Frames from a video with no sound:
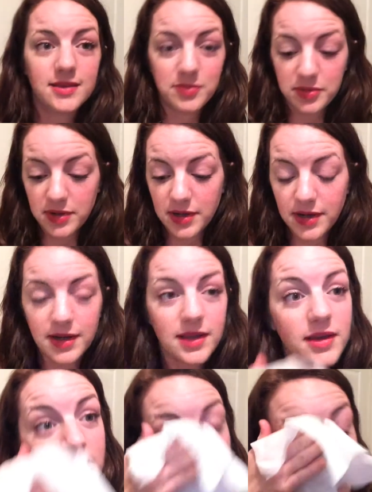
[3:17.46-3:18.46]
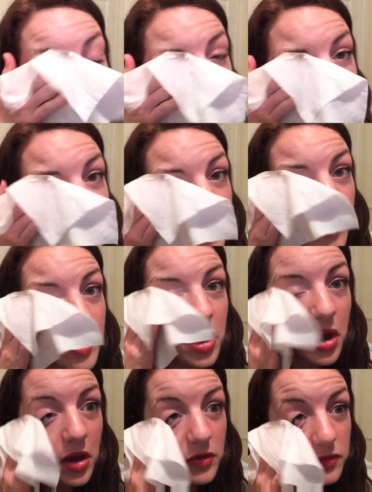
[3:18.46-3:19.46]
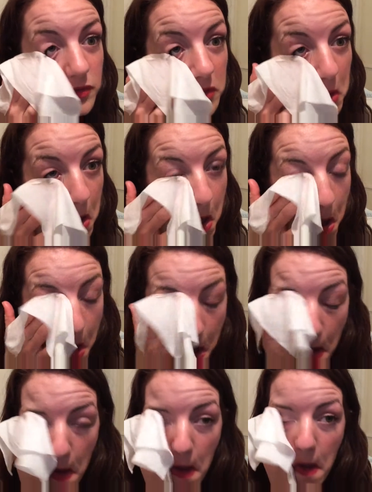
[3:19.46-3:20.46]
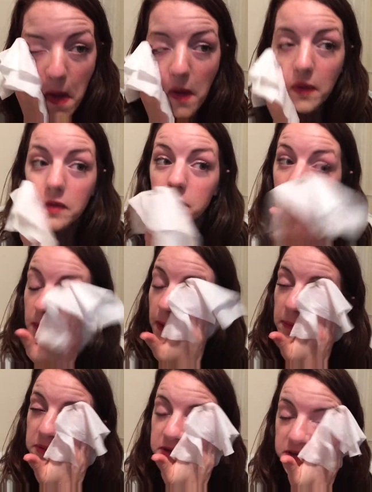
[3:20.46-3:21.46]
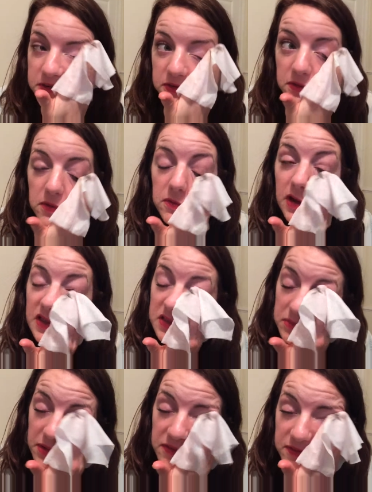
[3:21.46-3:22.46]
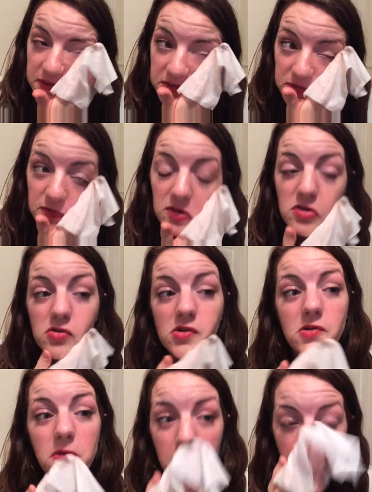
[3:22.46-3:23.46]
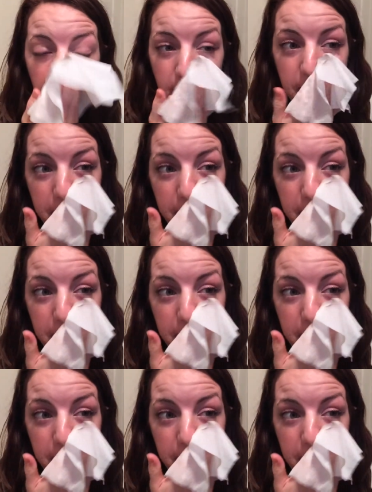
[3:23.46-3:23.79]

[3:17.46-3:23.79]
It's pretty good. Looks like it's coming off. So I'm going to do the rest of my face for you real quick.